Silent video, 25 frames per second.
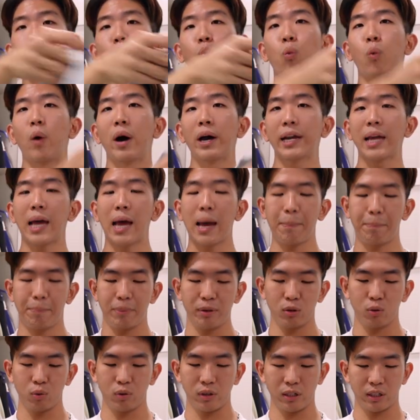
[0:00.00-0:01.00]
what
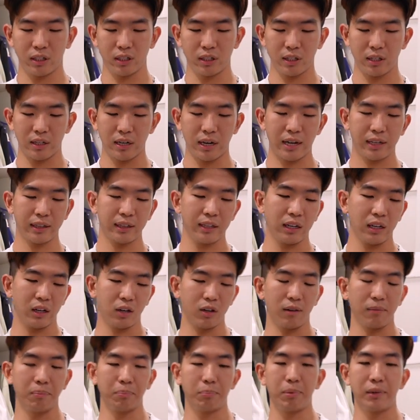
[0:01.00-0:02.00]
happened to the shirt. I think it
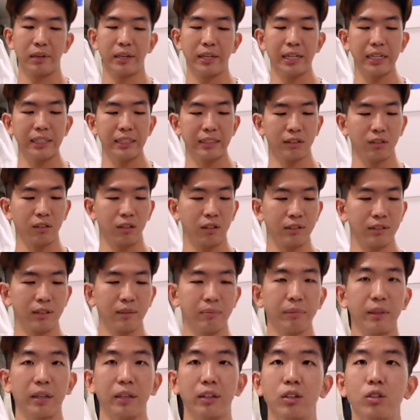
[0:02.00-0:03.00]
got bleached or
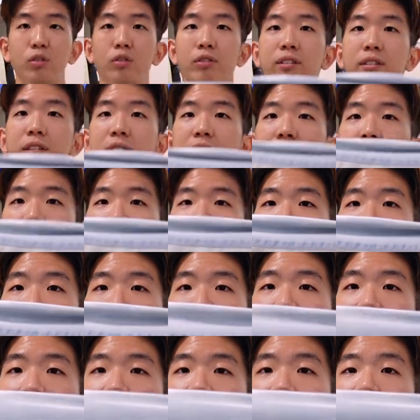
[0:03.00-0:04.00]
something. Do you see the
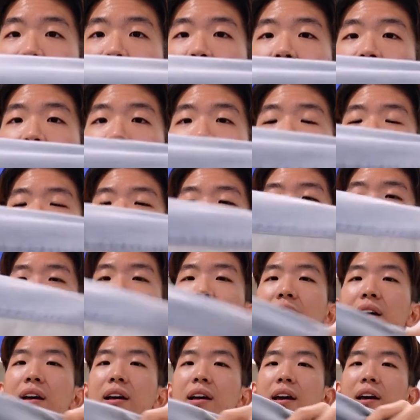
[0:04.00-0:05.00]
back
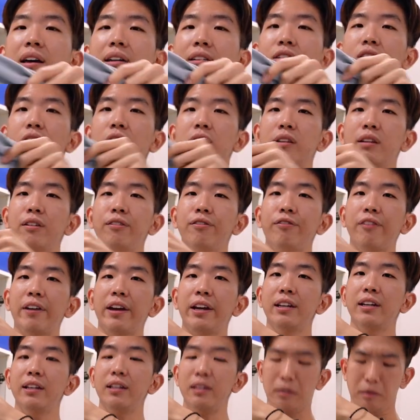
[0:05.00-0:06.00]
has gotten
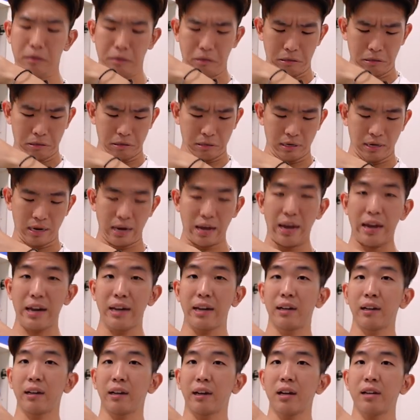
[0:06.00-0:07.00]
faded?
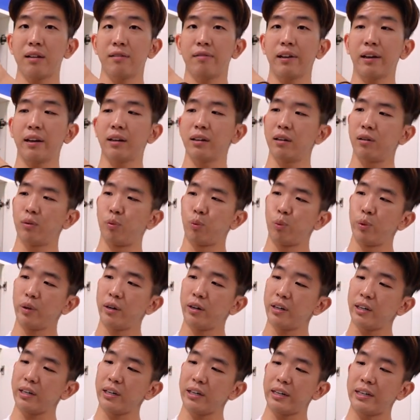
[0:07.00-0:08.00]
And kind of like a
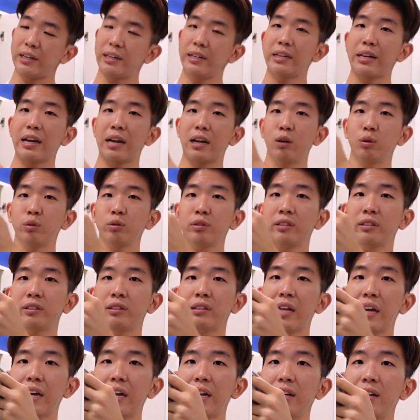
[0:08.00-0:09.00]
weird yellow
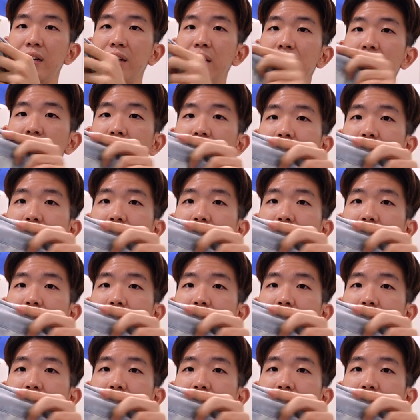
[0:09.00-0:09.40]
stain.